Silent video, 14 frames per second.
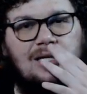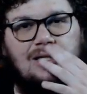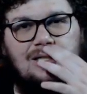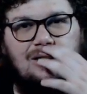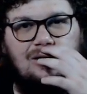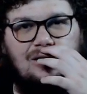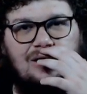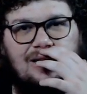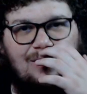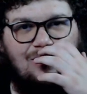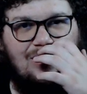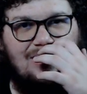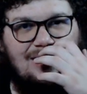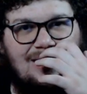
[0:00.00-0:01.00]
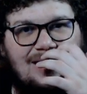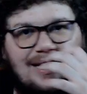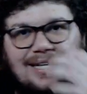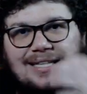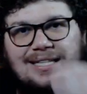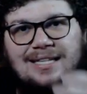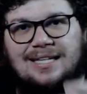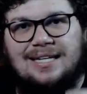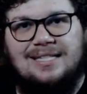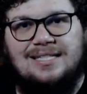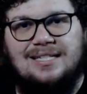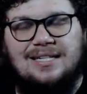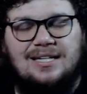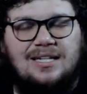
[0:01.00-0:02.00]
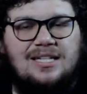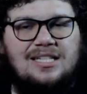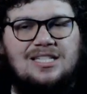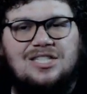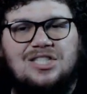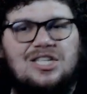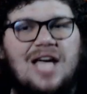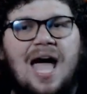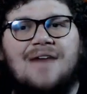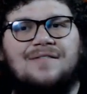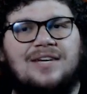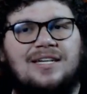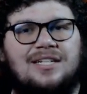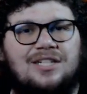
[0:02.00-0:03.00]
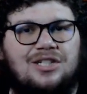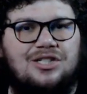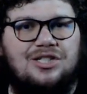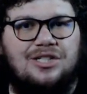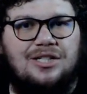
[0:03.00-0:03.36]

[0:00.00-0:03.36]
due to the relentless, savage,